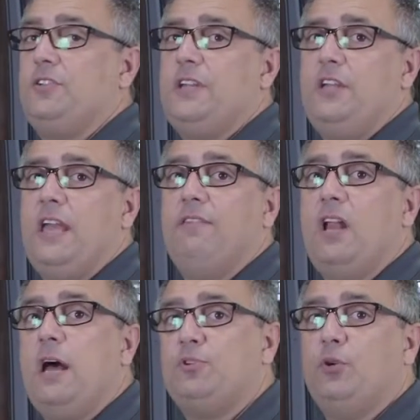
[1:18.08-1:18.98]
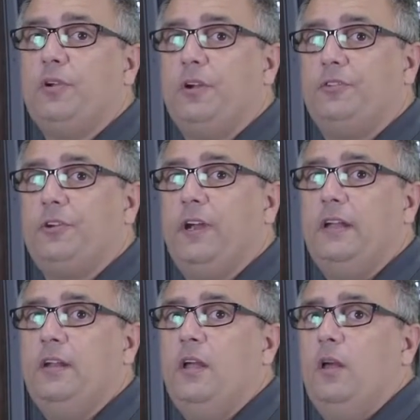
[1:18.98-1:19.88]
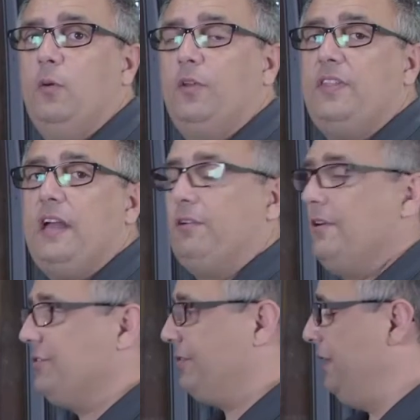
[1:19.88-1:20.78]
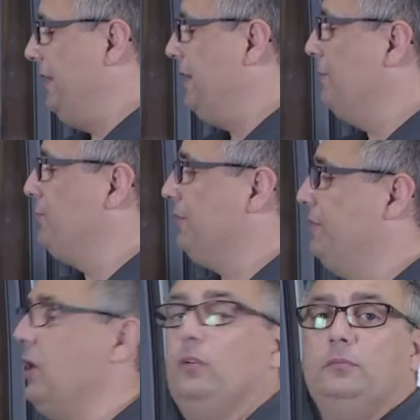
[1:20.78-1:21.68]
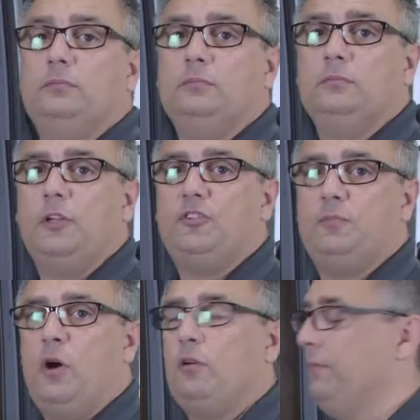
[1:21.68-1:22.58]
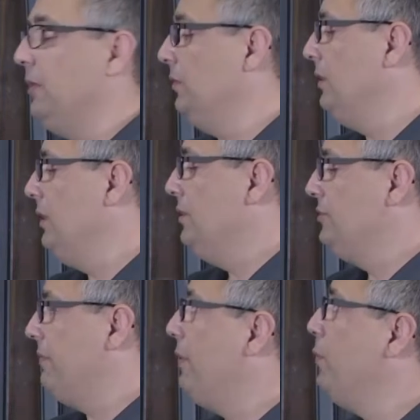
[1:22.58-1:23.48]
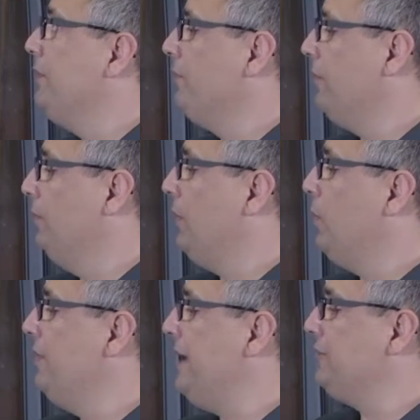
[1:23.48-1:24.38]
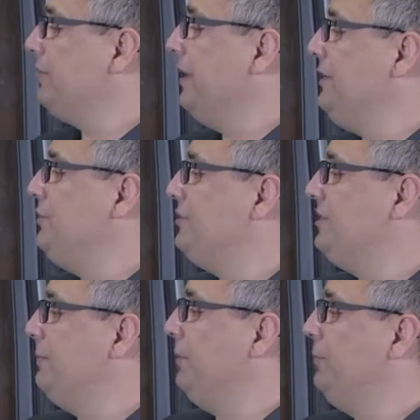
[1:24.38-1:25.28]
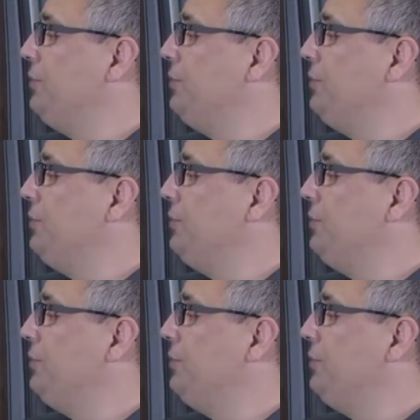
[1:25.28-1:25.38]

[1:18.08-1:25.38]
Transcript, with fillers: Interstate, you have an optional rear screen. With that rear screen comes a remote, a small remote. So if I wanted to lower that screen, just simply